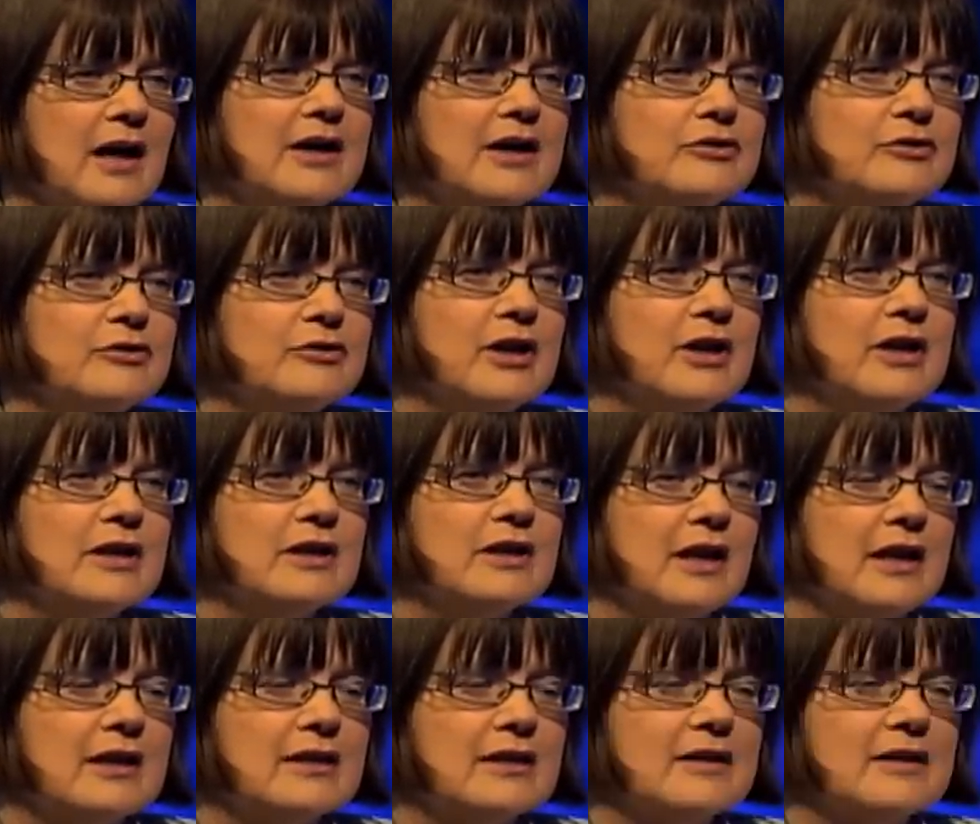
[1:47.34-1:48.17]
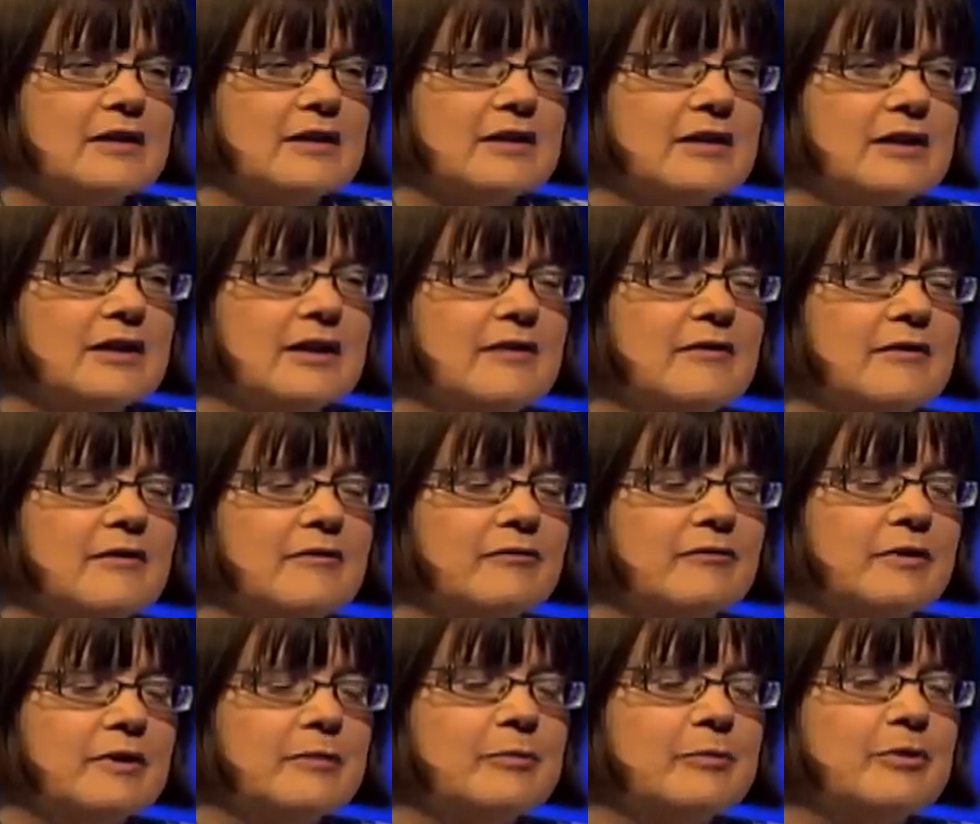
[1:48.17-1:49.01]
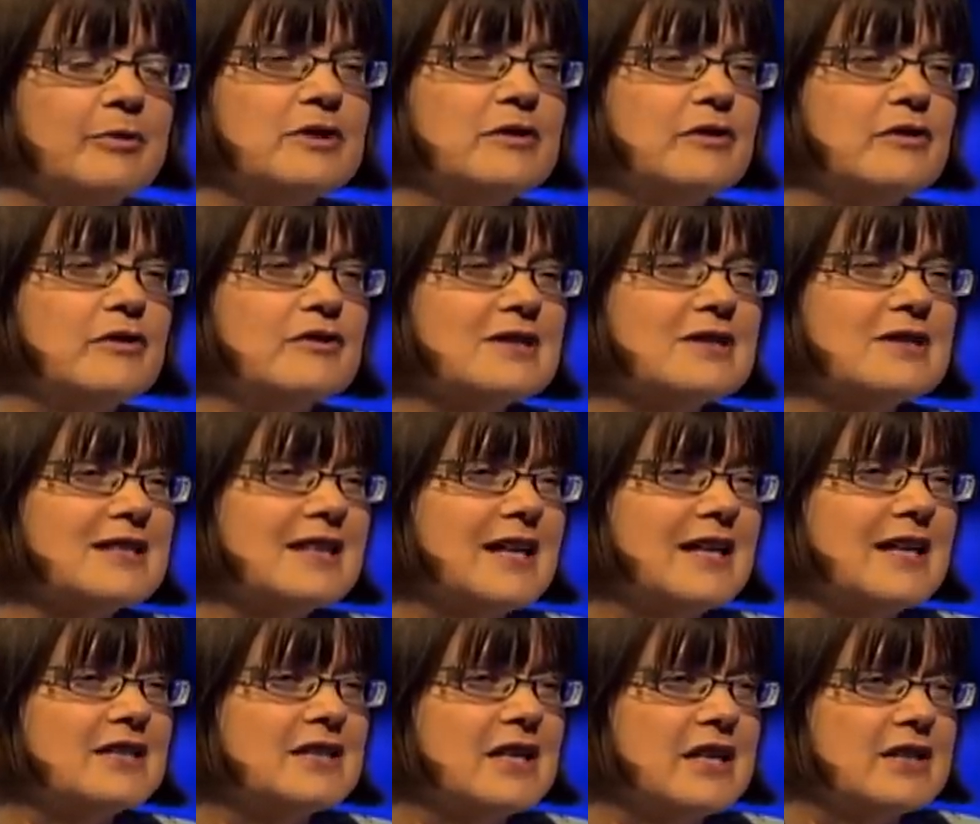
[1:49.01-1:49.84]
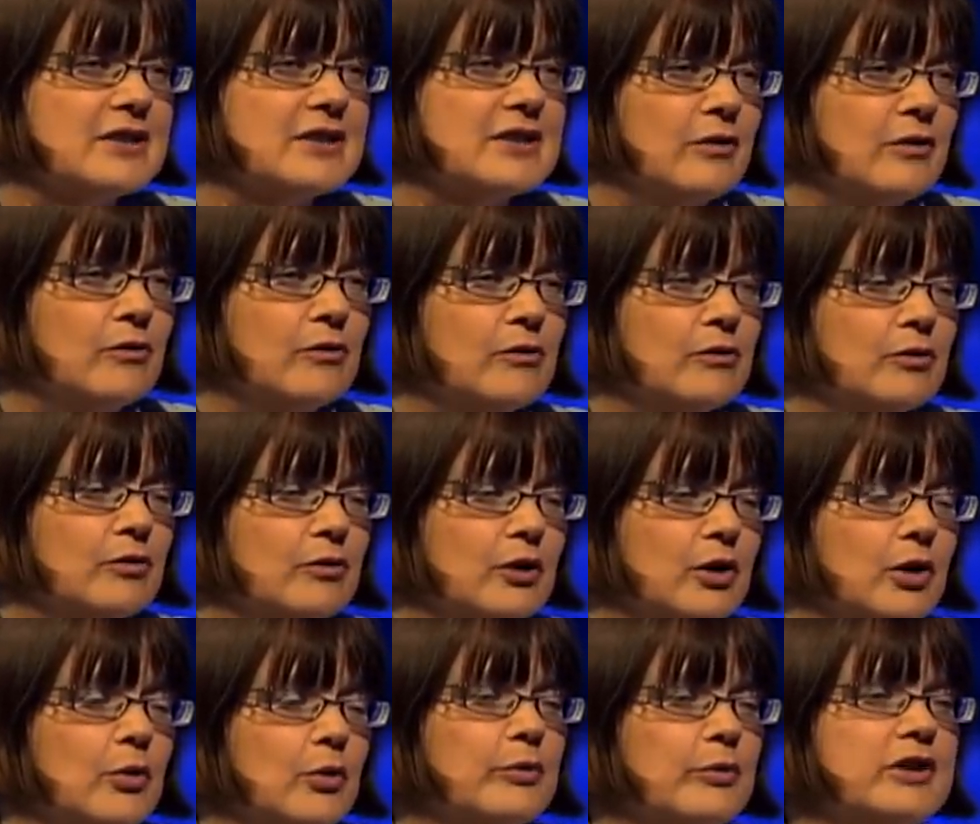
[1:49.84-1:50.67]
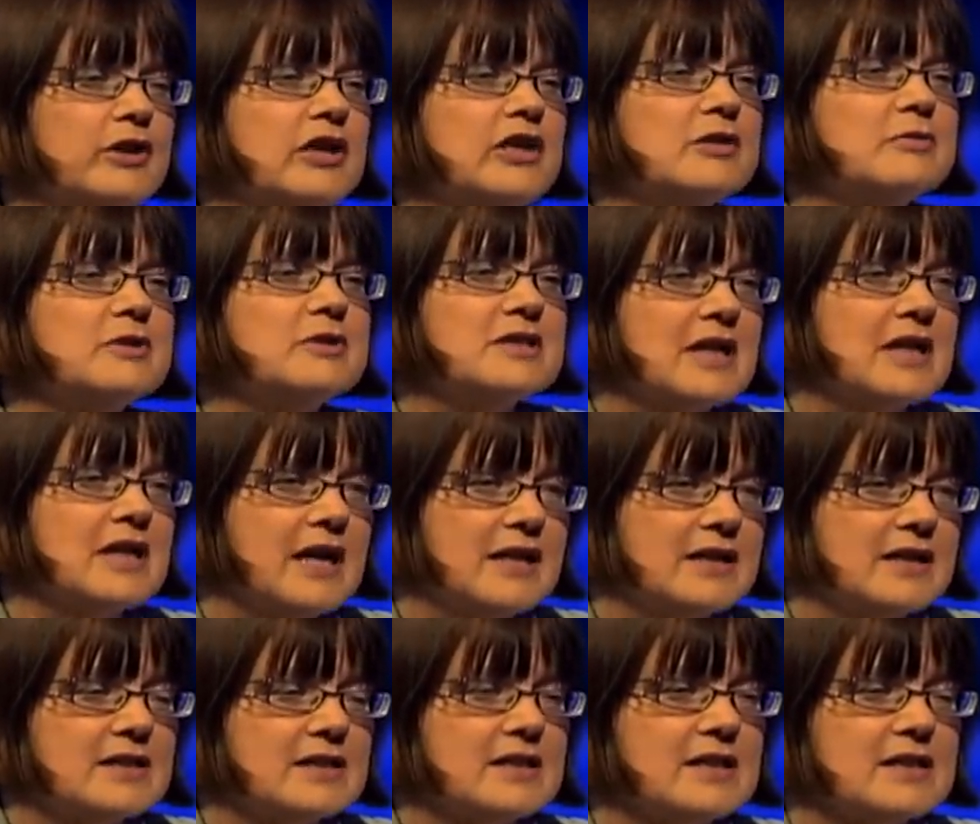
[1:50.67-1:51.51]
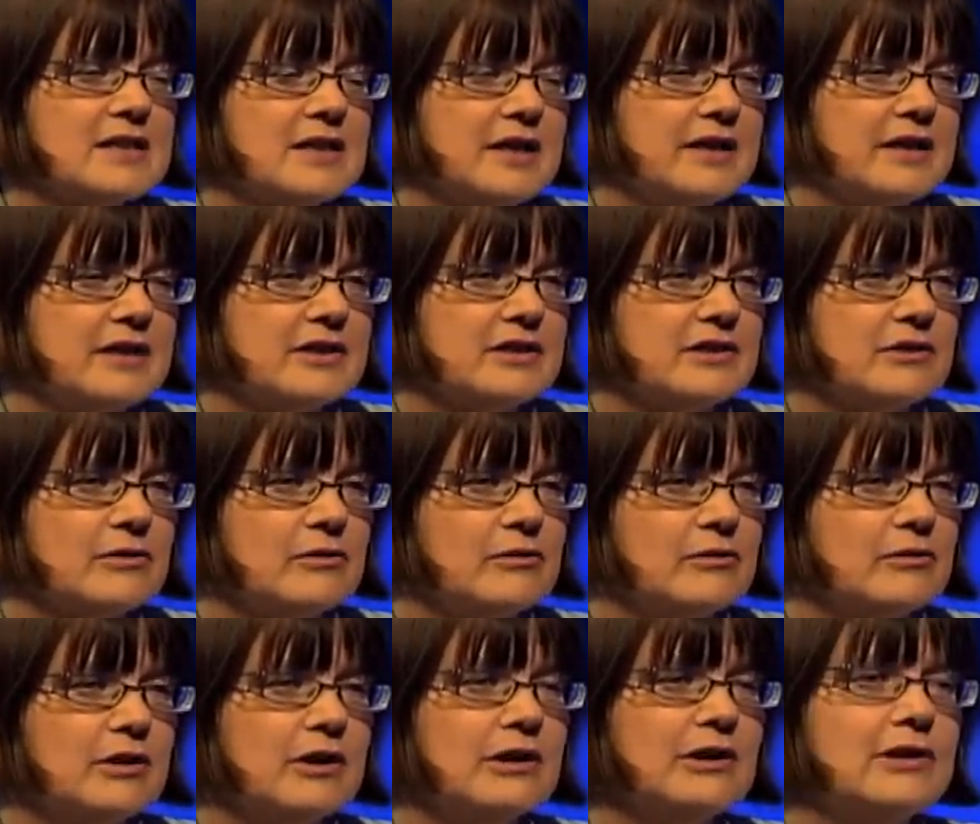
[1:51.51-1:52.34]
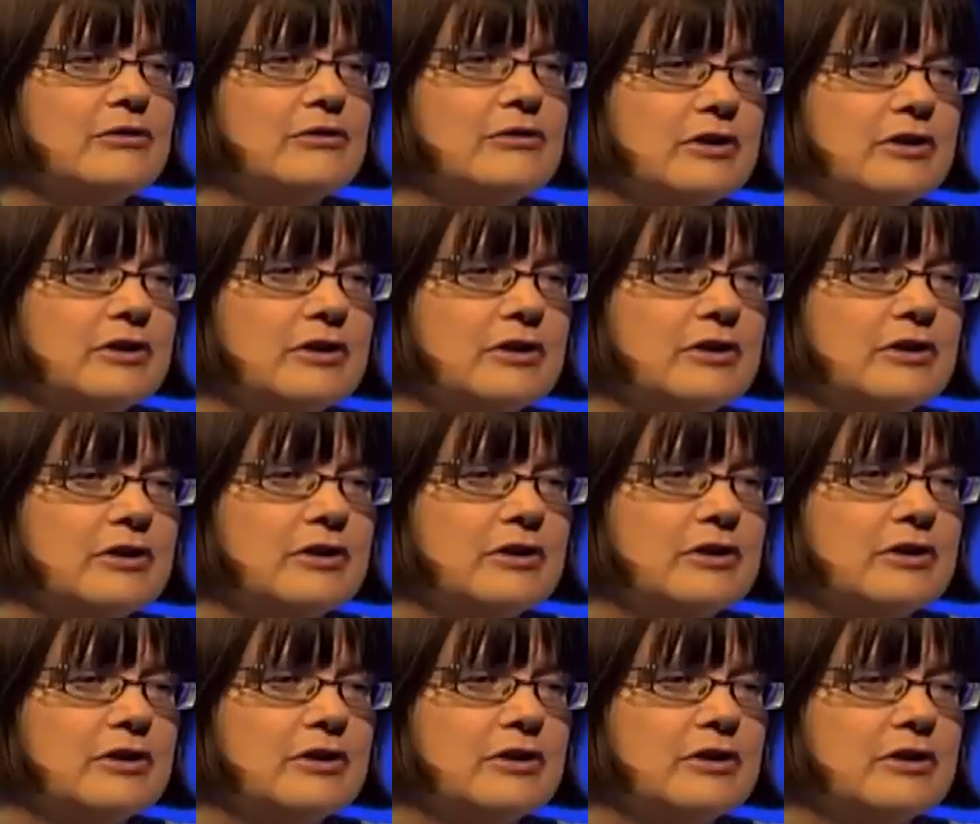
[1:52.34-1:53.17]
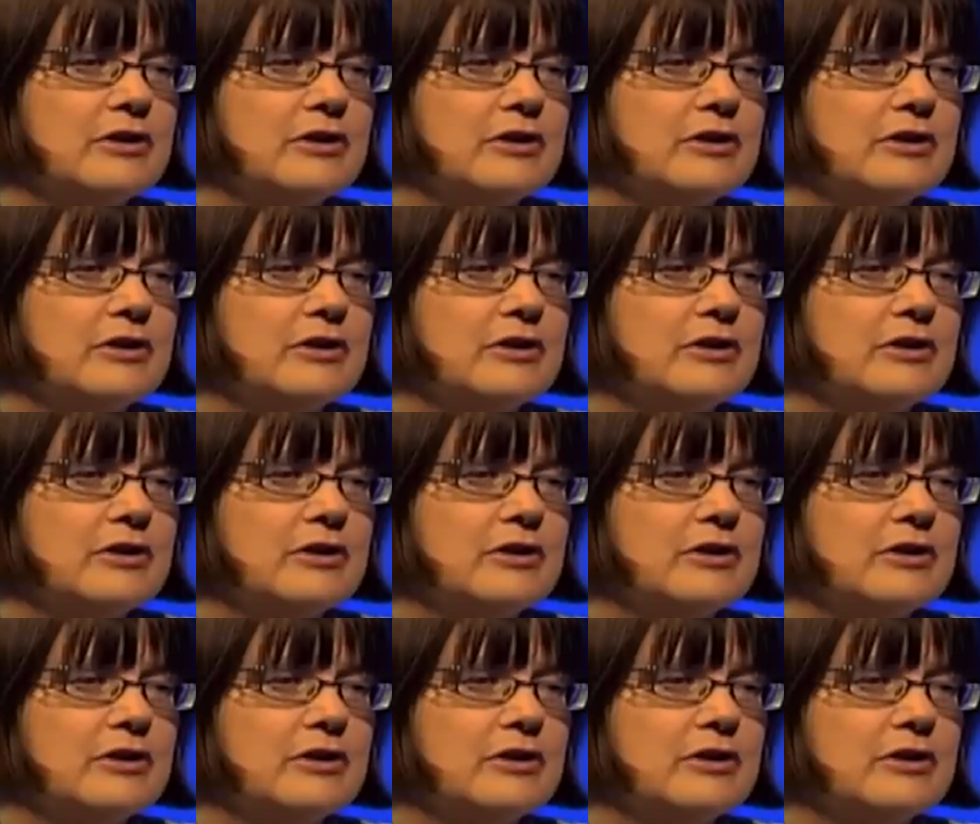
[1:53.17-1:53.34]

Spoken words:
I do think that from the point of view of society as a whole, we need to protect society as a whole, including the vulnerable,